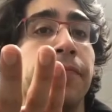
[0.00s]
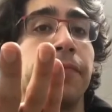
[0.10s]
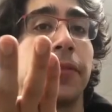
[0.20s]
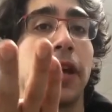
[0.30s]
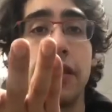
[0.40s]

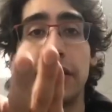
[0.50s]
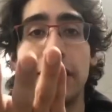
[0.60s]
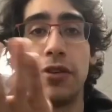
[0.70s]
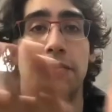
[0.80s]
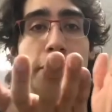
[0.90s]
And that's how
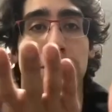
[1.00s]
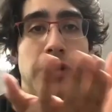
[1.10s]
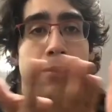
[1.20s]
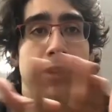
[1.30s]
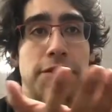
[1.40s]
you multiply
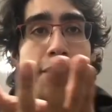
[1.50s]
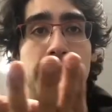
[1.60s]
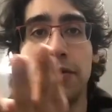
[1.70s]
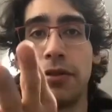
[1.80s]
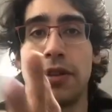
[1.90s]
matrices.
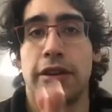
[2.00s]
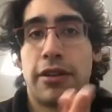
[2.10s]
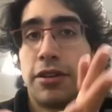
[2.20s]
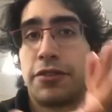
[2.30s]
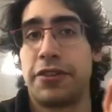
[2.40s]
You like the
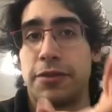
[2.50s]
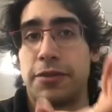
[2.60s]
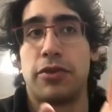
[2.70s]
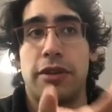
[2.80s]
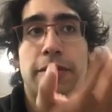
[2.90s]
interface
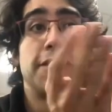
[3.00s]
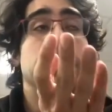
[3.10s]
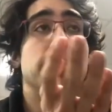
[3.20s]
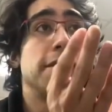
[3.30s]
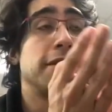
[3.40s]
between them has to be
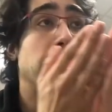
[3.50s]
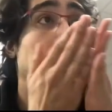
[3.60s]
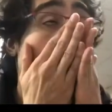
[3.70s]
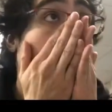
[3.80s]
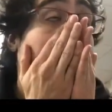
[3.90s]
the same.
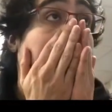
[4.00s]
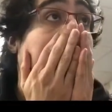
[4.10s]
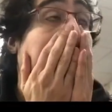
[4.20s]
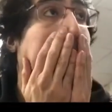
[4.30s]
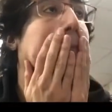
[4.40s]

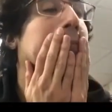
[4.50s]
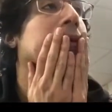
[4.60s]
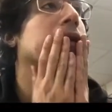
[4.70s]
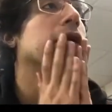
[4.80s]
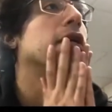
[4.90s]

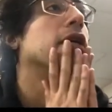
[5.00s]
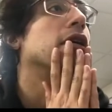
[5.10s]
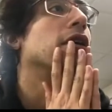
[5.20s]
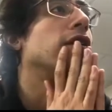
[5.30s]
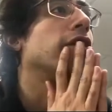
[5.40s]

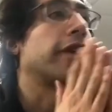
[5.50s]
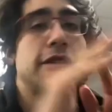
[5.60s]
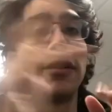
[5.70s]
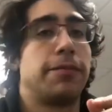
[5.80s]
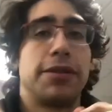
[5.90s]
I guess it
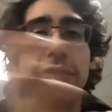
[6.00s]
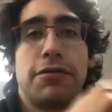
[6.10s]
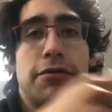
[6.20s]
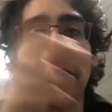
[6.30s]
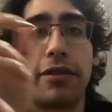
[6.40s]
depends if you
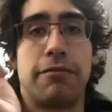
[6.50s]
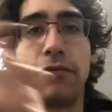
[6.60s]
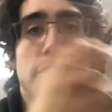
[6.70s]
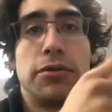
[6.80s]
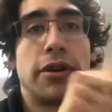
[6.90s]
write them
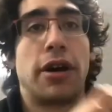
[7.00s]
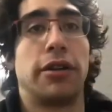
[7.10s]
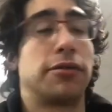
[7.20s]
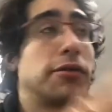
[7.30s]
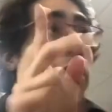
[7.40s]
row and column
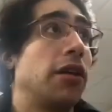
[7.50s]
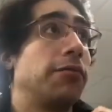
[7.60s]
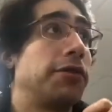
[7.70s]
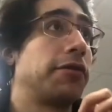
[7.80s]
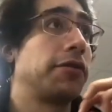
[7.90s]
or column and
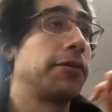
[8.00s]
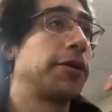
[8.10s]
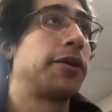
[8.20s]
row.